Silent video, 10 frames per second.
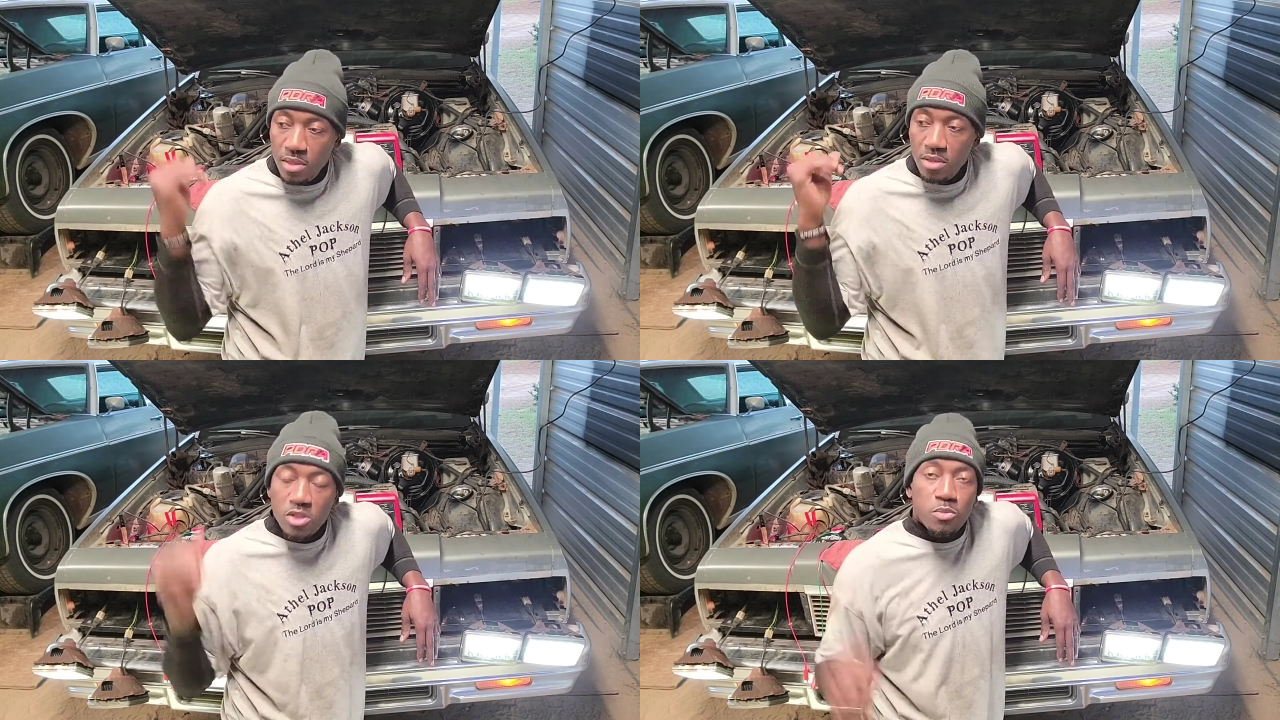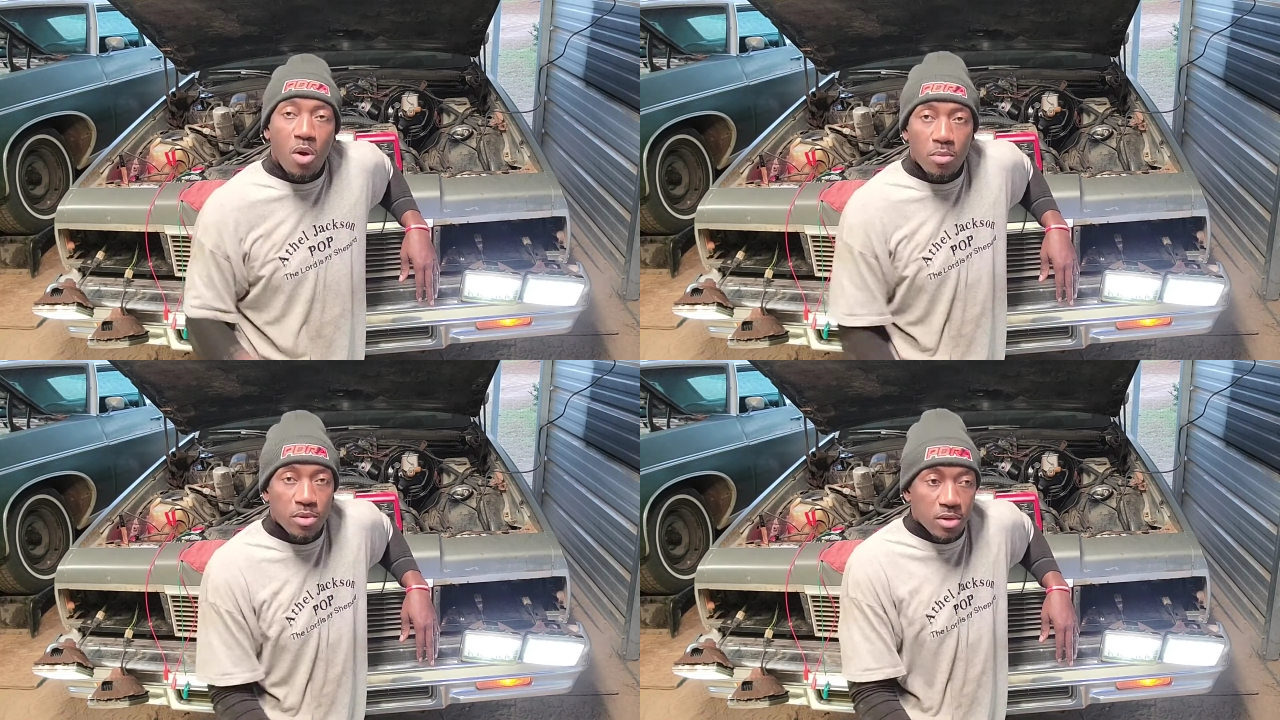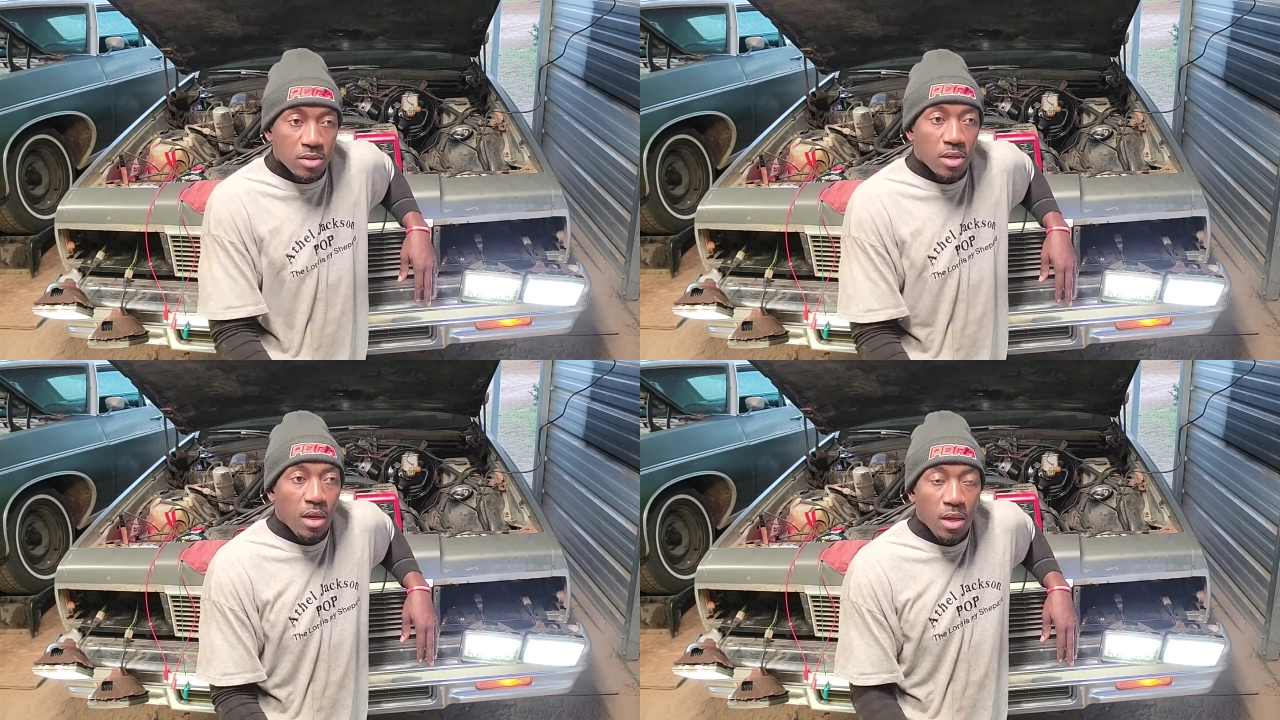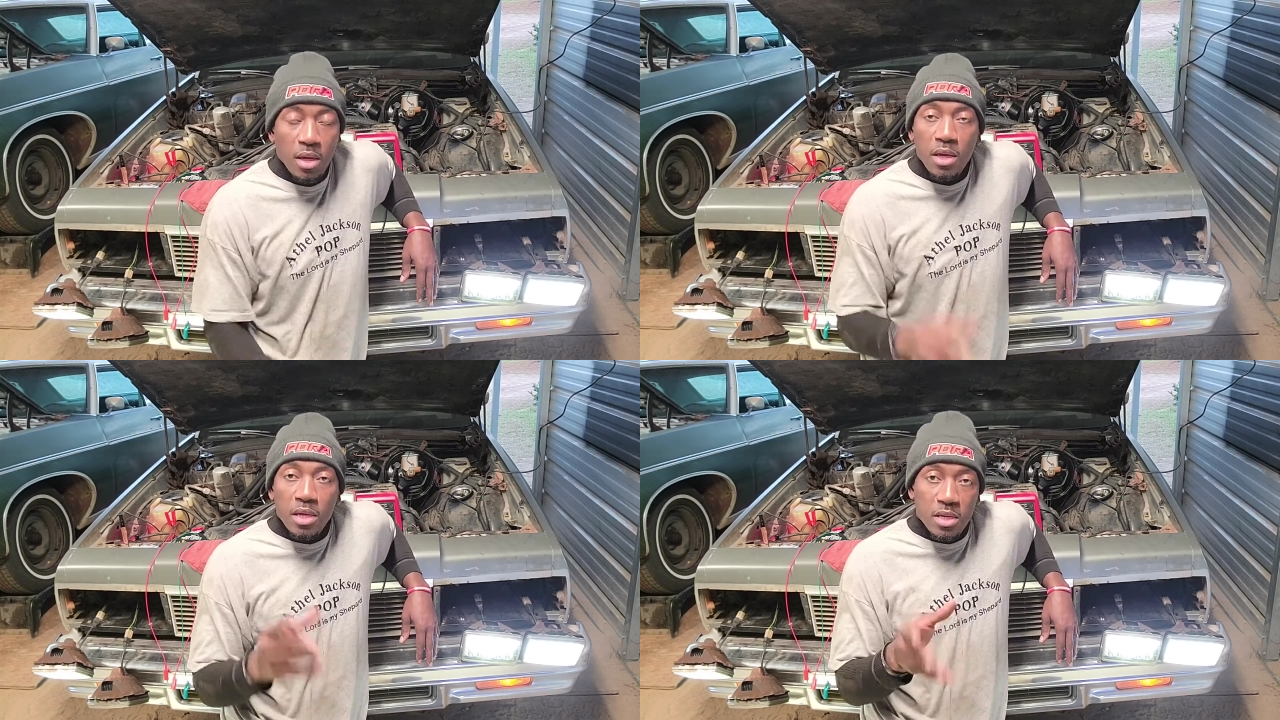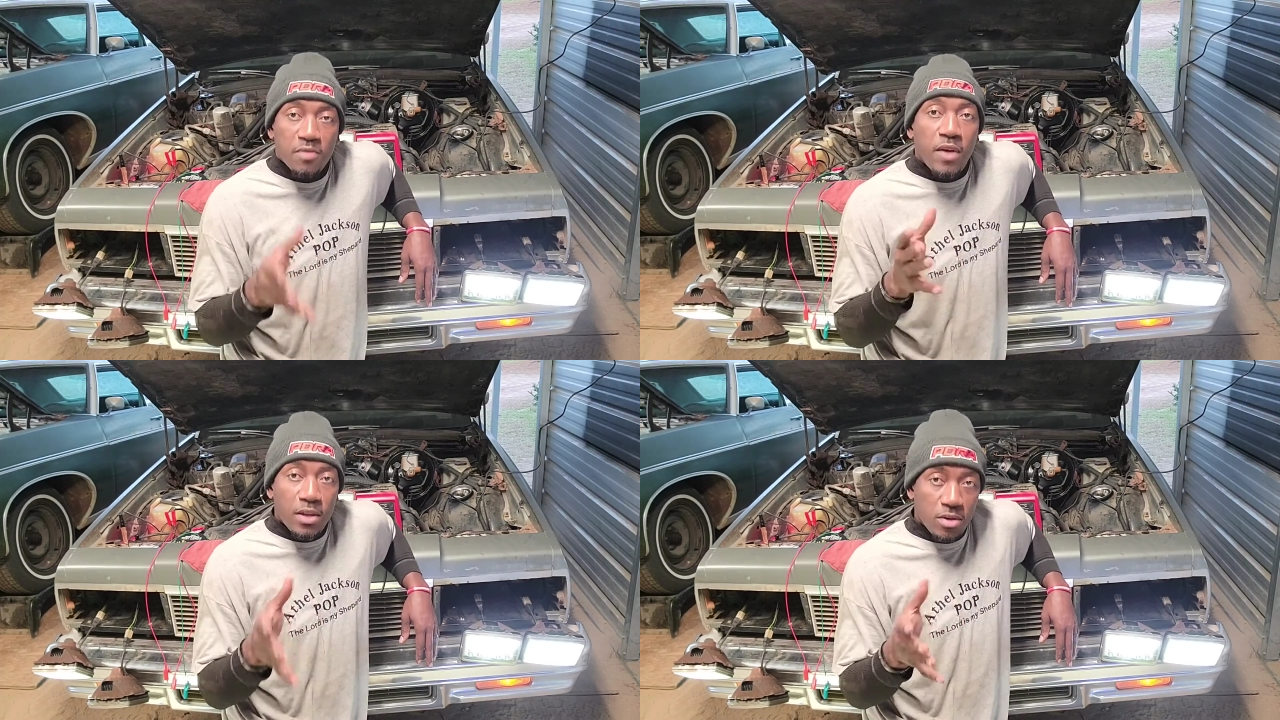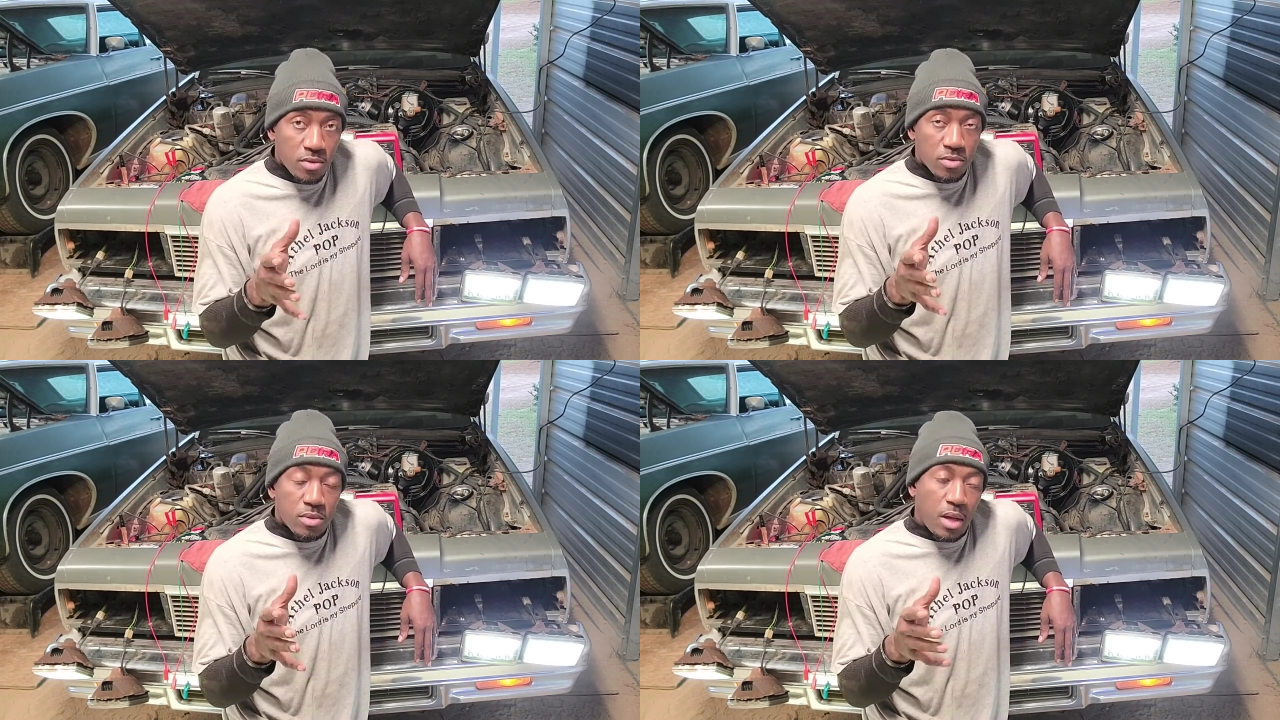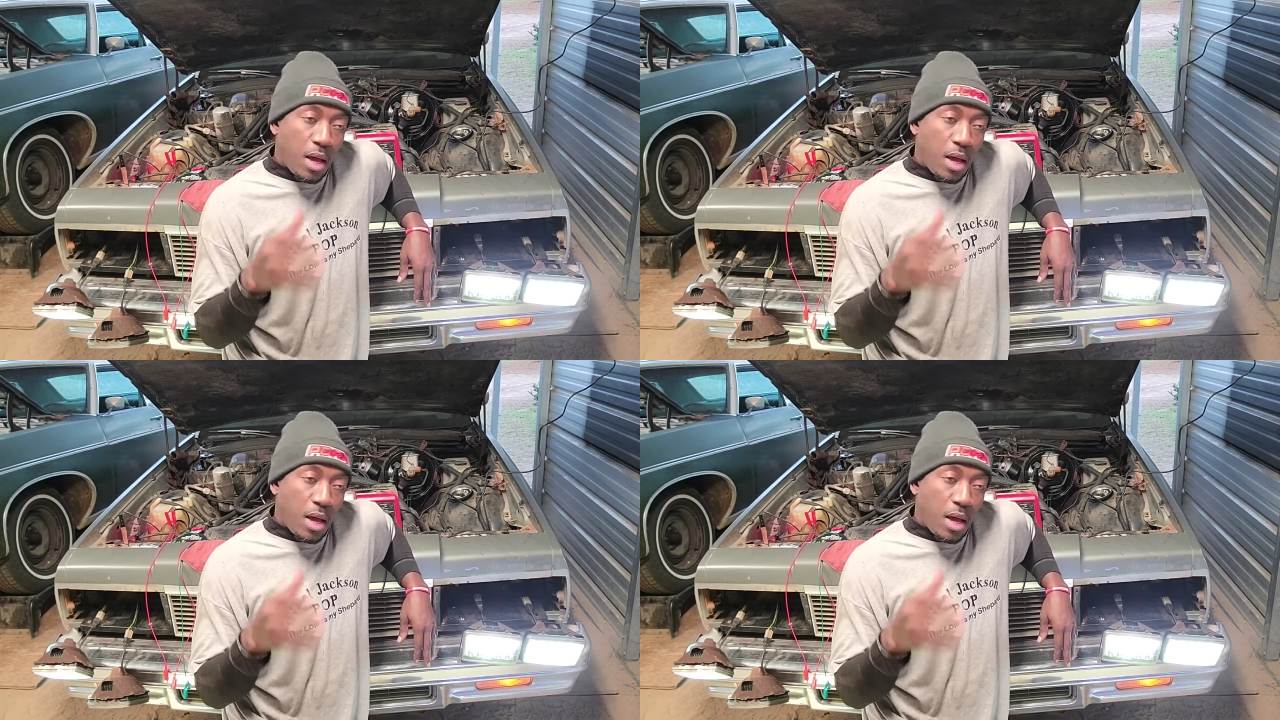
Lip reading: the spark plugs. If I don't,